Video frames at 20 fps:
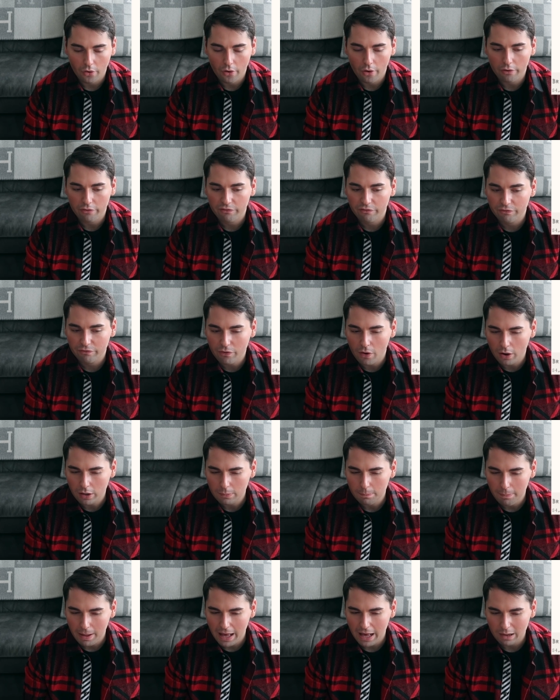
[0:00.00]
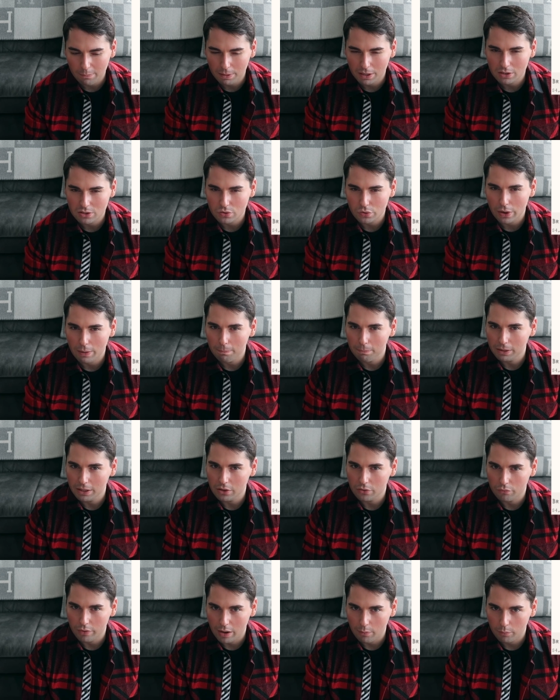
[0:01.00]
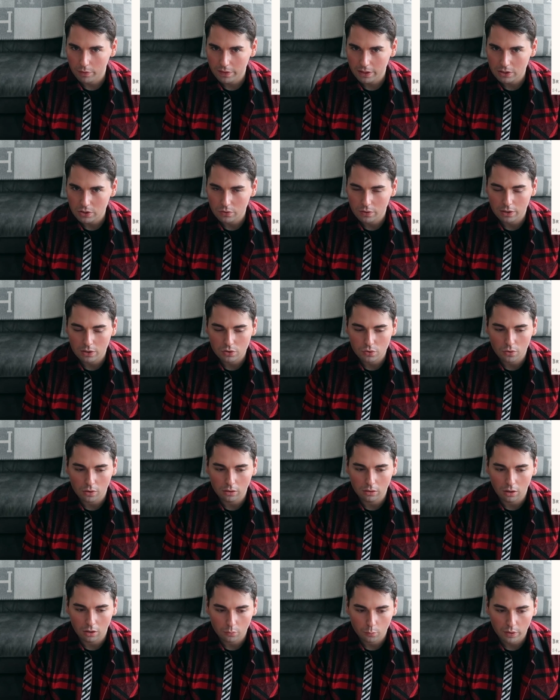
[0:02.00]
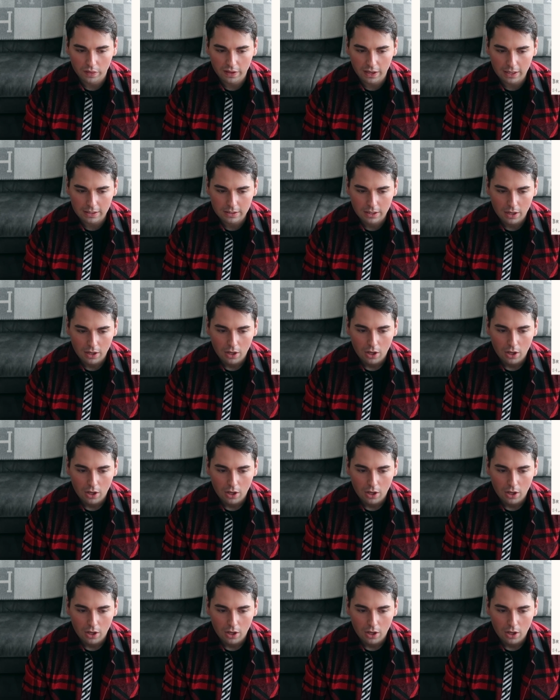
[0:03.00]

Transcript: a fun bag because you can play around with it. You can do a lot with it.